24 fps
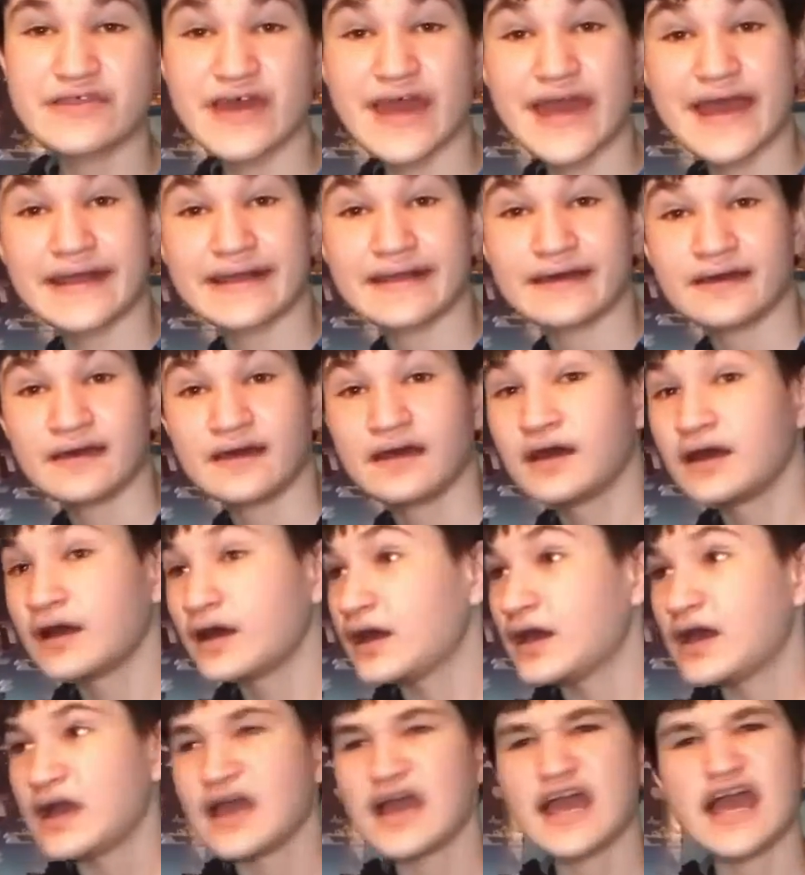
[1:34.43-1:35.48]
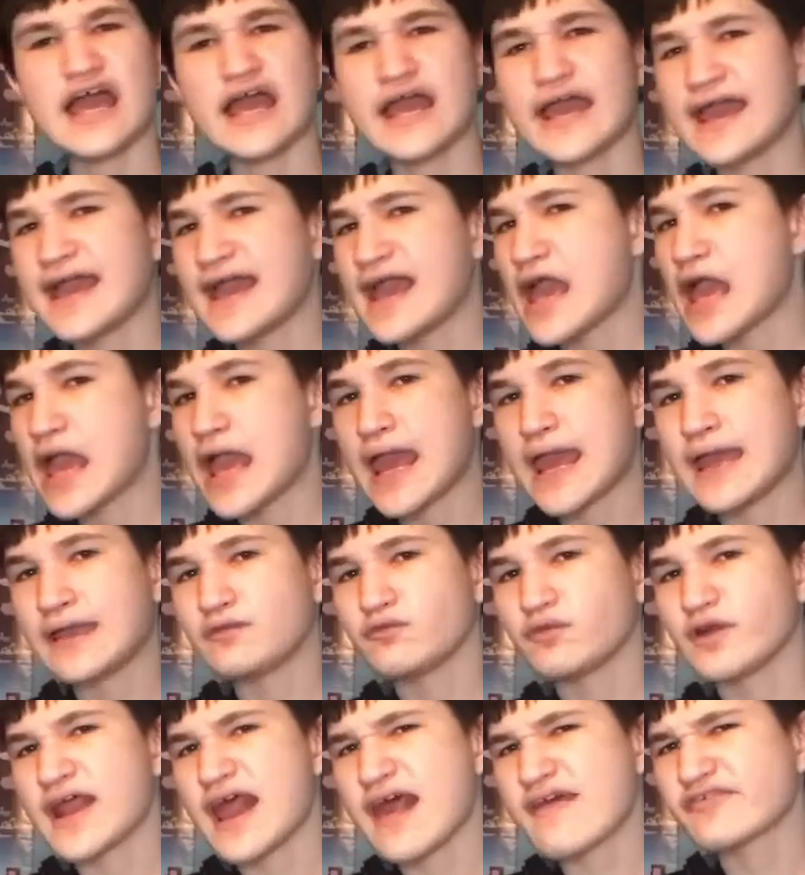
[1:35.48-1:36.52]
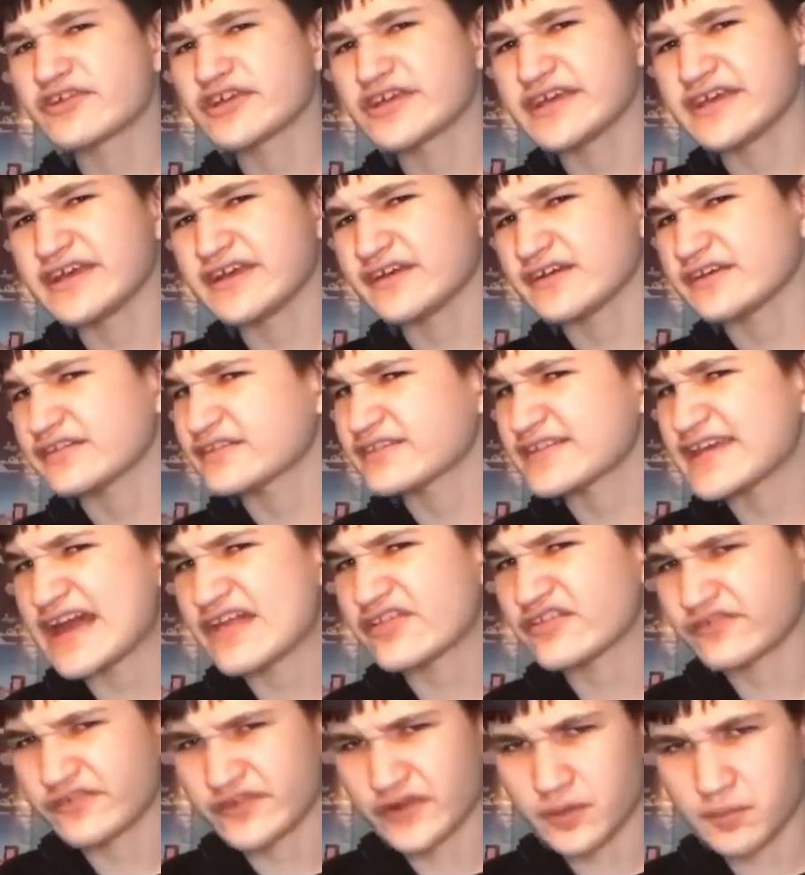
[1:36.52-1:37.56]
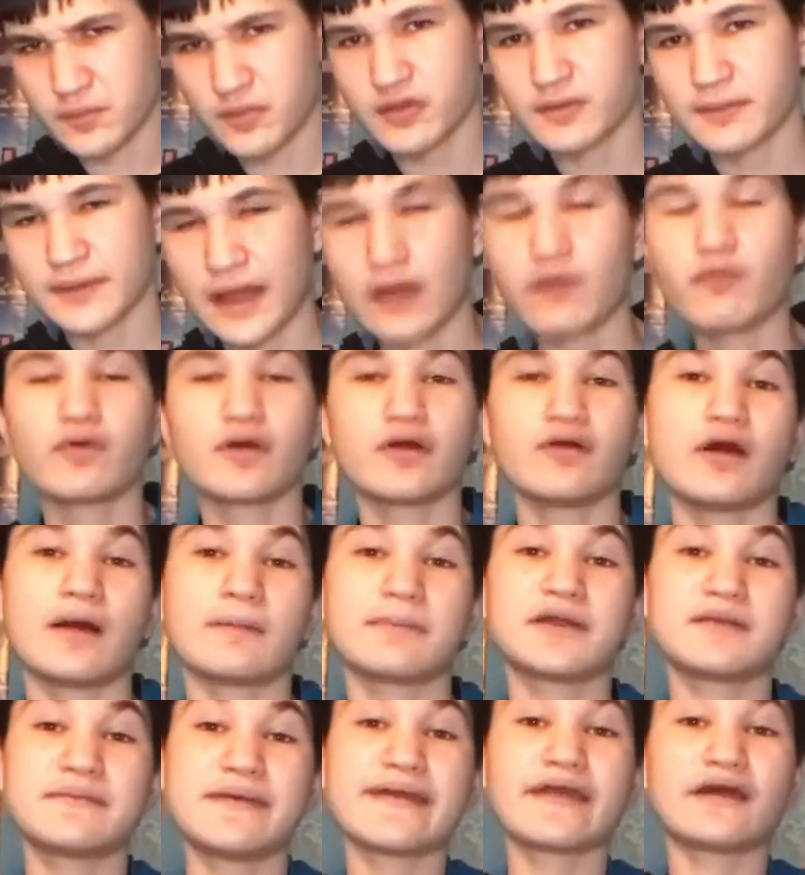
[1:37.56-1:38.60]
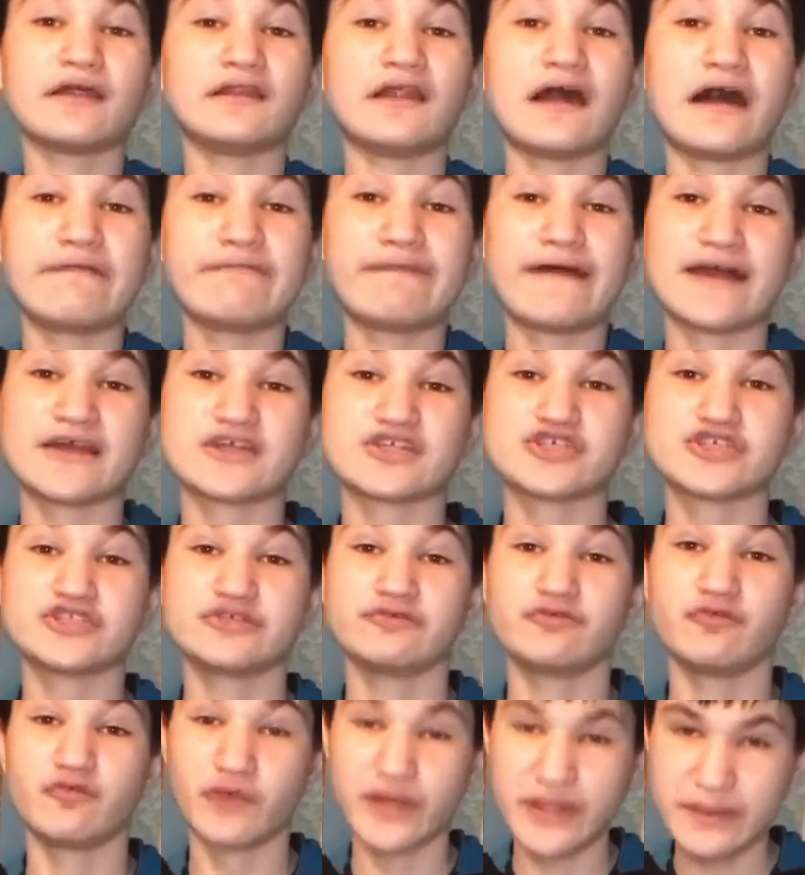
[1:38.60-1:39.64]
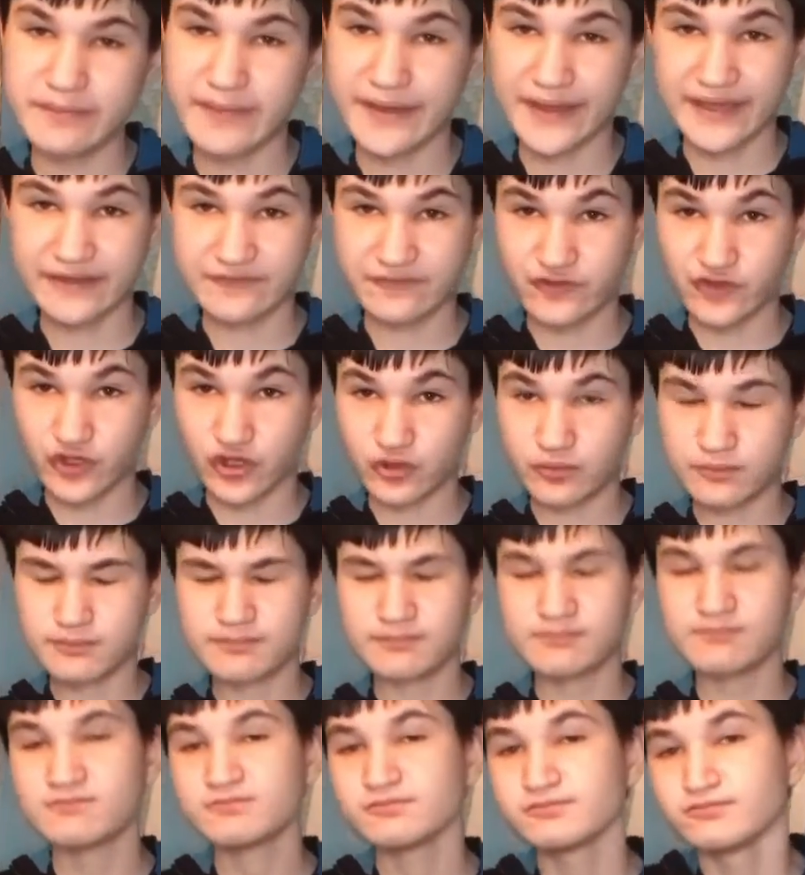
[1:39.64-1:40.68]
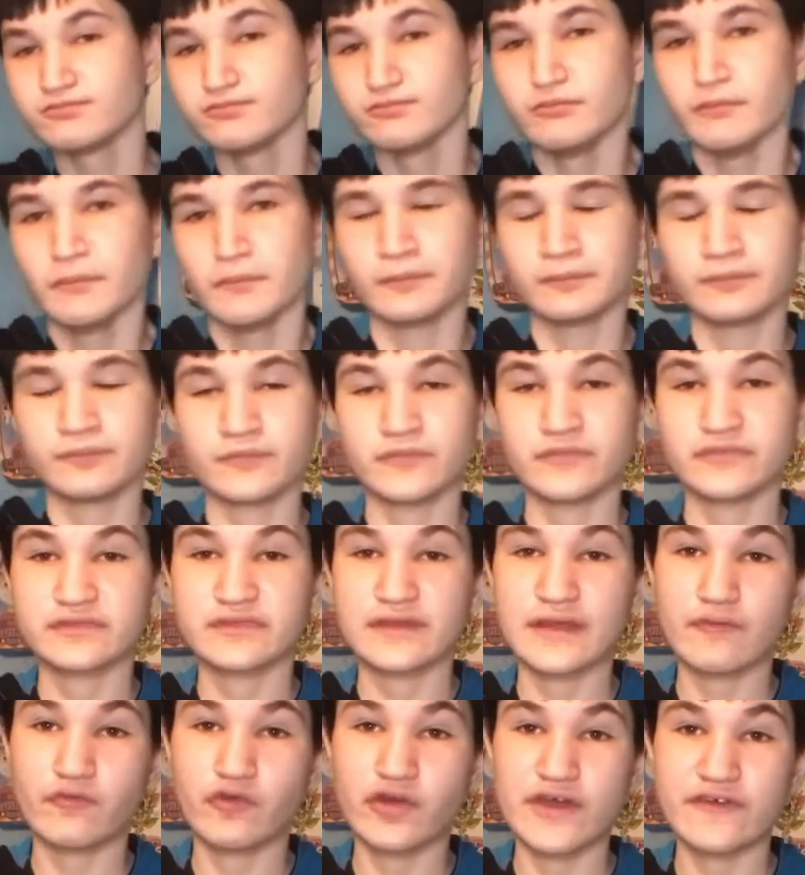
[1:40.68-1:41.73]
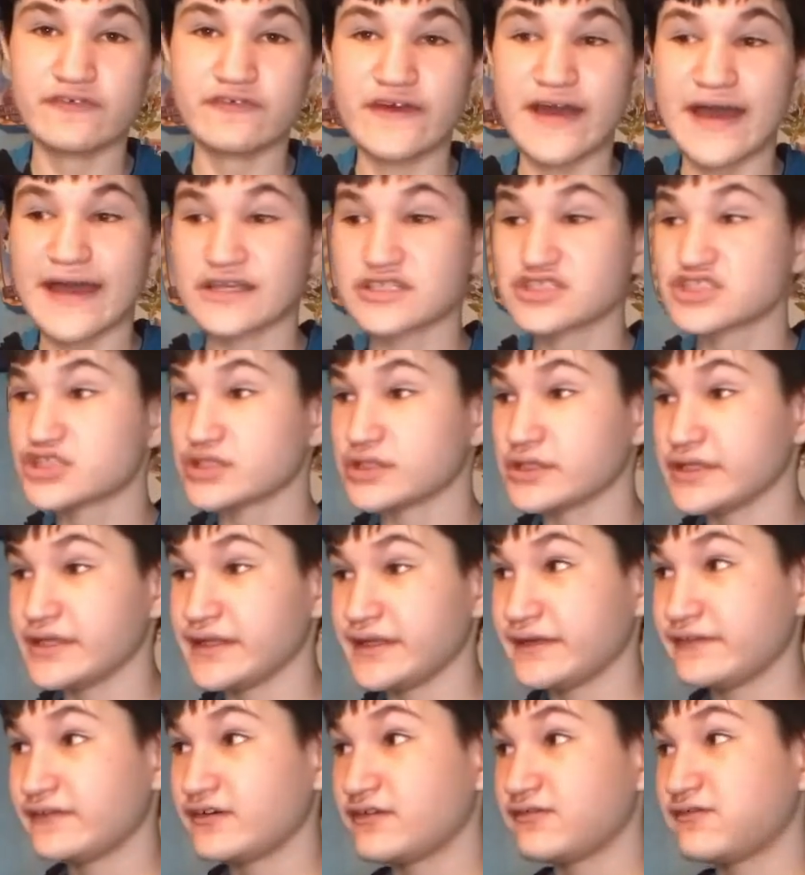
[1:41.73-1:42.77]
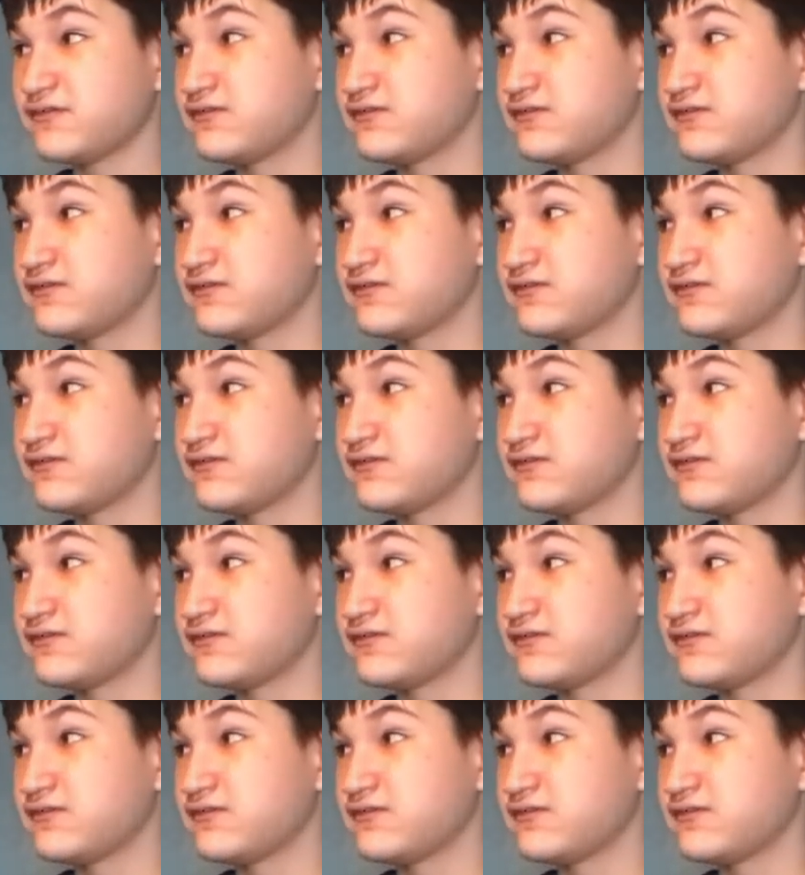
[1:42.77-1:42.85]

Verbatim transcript: then, in whatever year the other films come out, we'll, I'm going to make a live-action remake film with actually